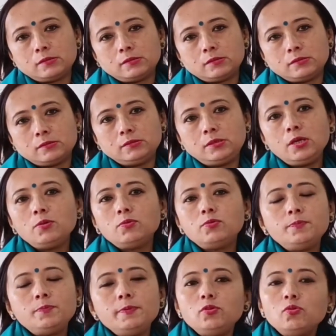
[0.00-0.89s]
They
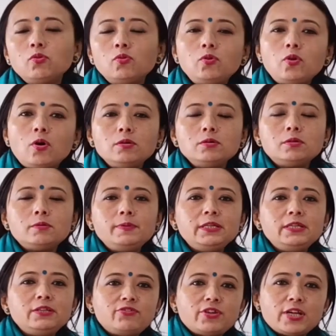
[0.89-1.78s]
would no longer
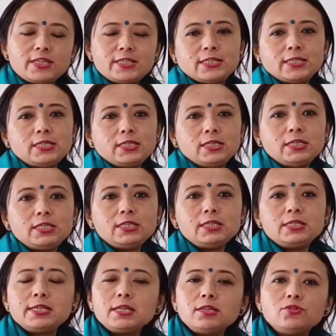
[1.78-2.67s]
be interested
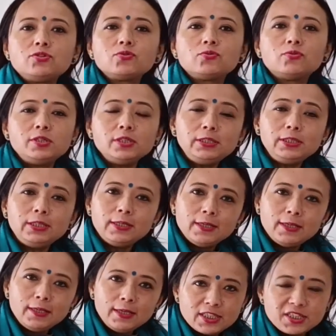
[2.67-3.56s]
in territorial
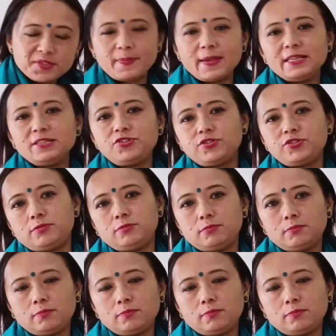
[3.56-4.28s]
expansion,